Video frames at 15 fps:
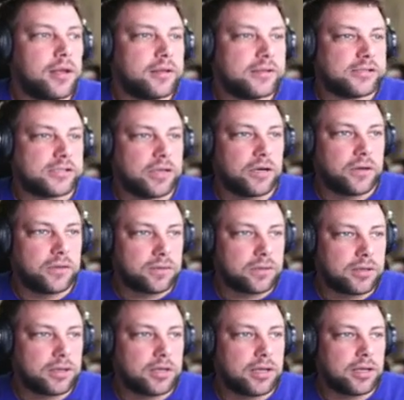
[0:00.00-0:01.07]
So
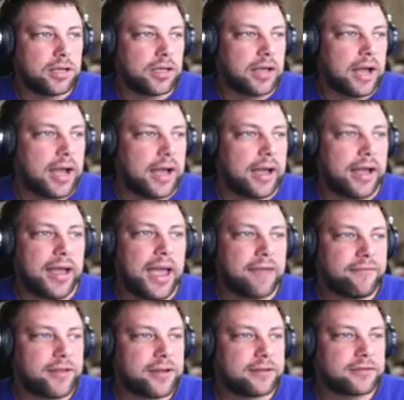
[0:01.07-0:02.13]
I have
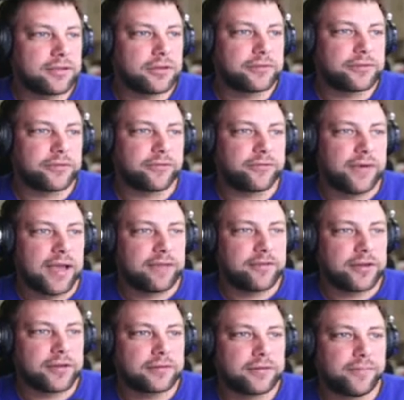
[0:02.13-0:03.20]
that in service for 5
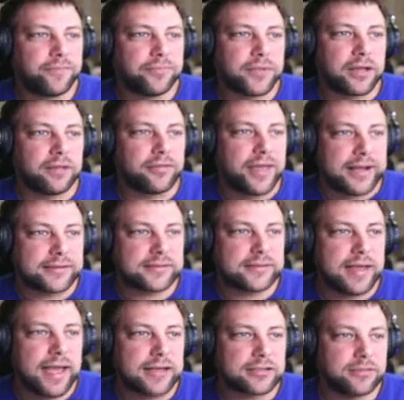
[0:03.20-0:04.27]
years. That's
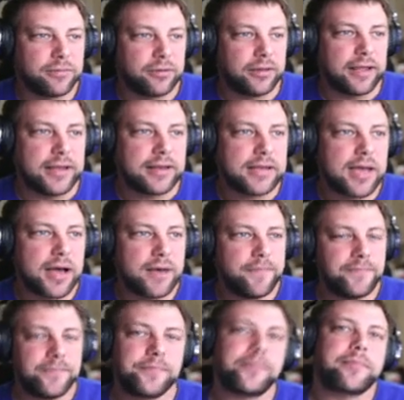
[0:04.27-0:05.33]
taxable
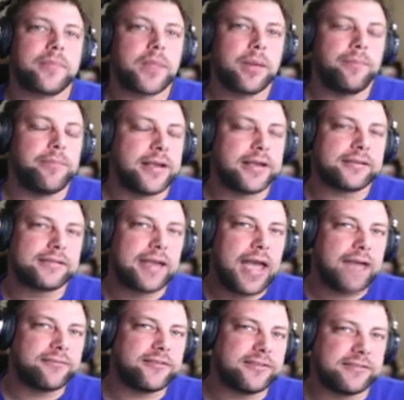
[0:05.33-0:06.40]
income because I
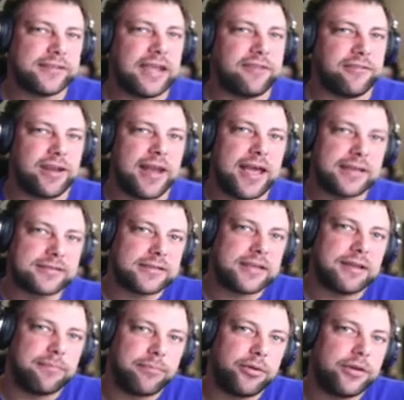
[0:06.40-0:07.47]
have to save it. It has to
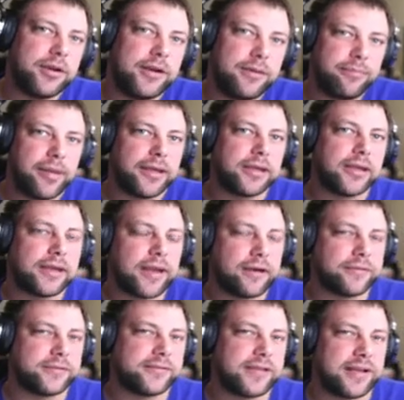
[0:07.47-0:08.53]
get put in a bank
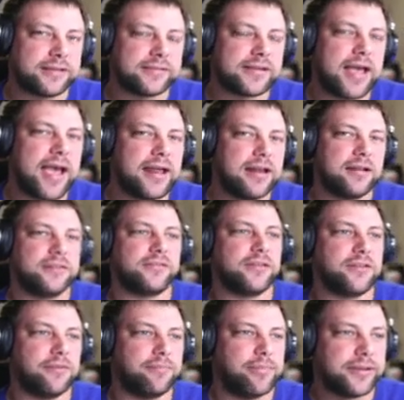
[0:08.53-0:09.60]
account set aside, so
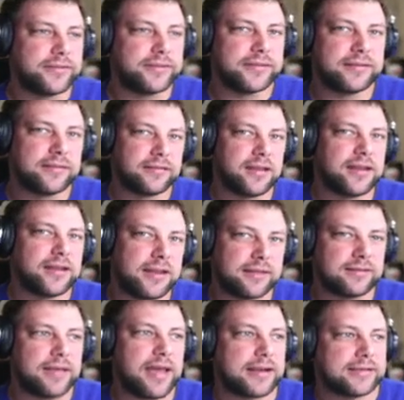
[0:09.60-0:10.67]
the business is going to get
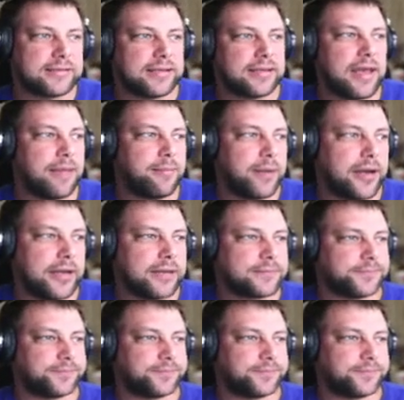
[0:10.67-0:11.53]
taxed on that money.